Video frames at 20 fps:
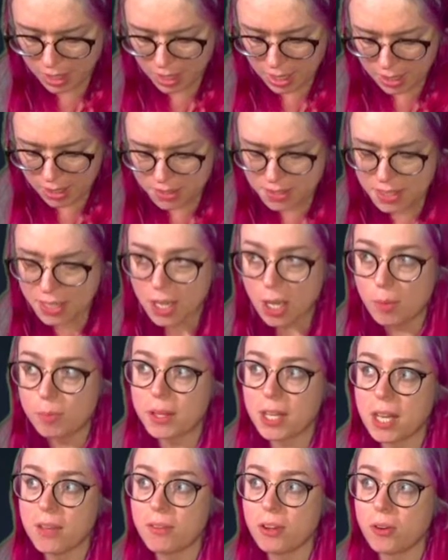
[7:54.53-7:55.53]
It doesn't help
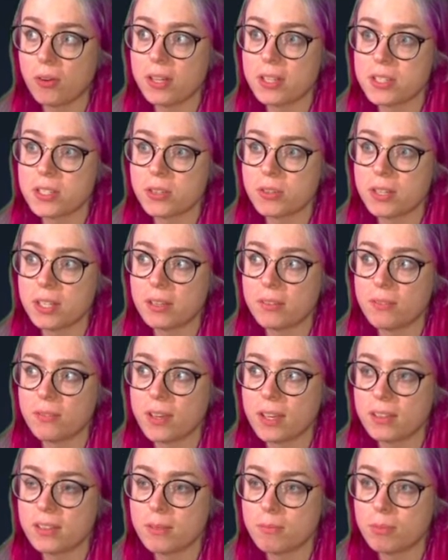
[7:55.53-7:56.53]
that I have a green screen
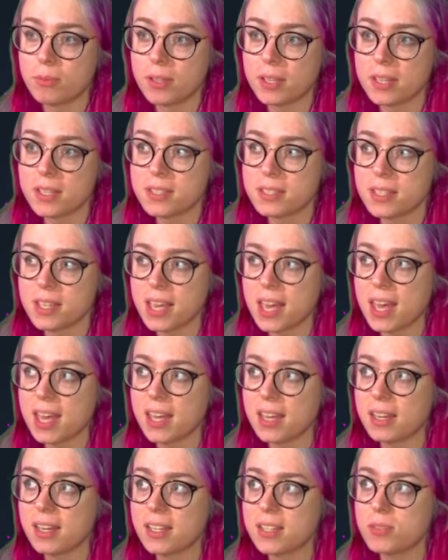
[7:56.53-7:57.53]
effect in place,
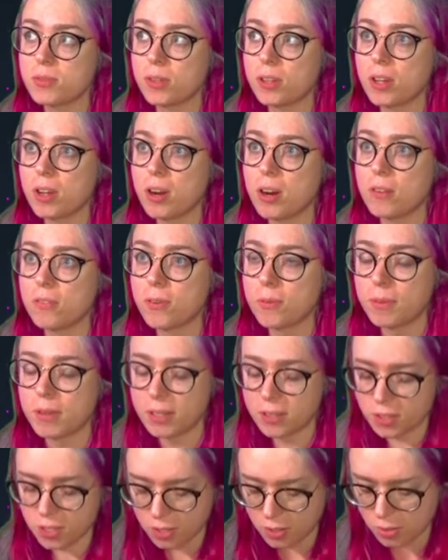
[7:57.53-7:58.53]
and it's really hard for me
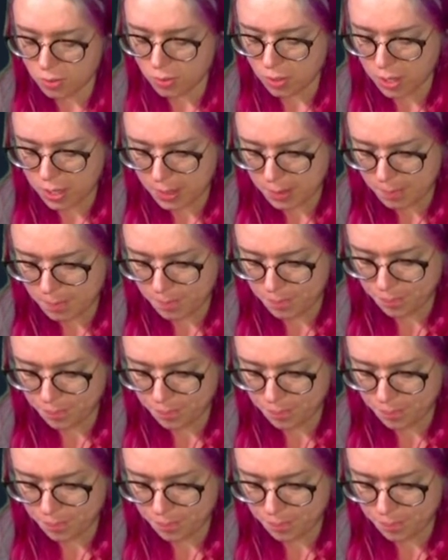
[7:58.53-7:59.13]
to